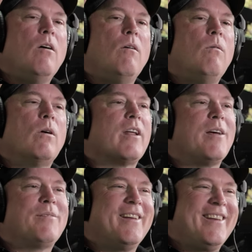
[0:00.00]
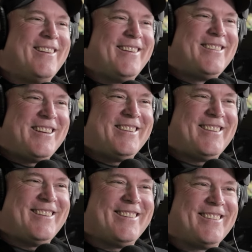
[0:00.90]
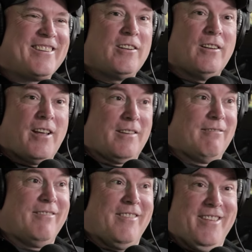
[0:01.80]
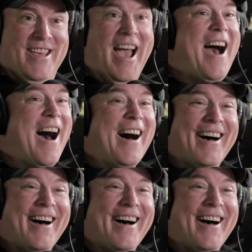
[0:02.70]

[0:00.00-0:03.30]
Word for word: well, can I play the Gene Stealers? And they're like, yeah.